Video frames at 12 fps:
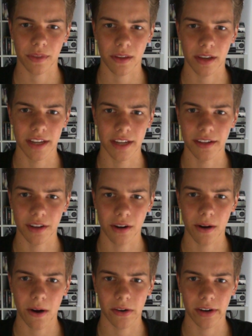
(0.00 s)
he's in the
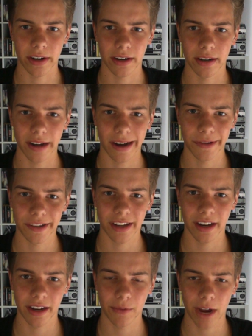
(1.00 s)
car, and
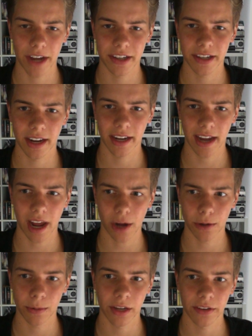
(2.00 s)
why is he gonna get
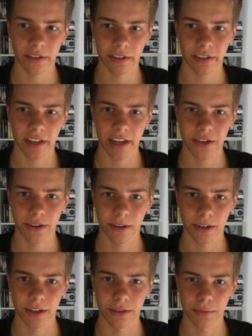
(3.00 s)
out? Because he's the
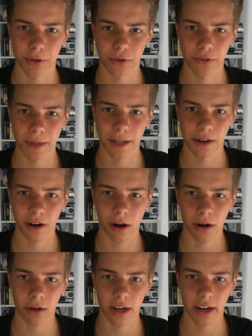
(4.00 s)
Hitcher, he's supposed to be in the
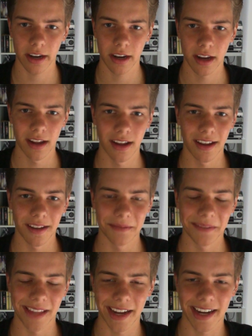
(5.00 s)
car, right?
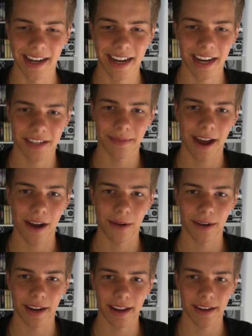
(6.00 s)
But then he kicks him
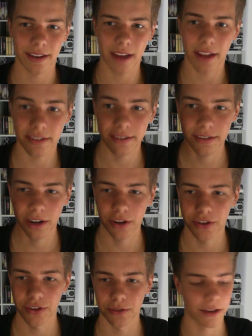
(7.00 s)
out, and then that's
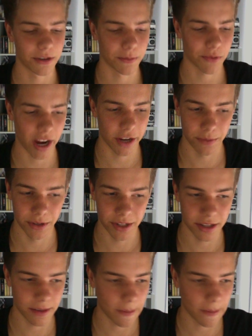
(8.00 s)
such a surprise. But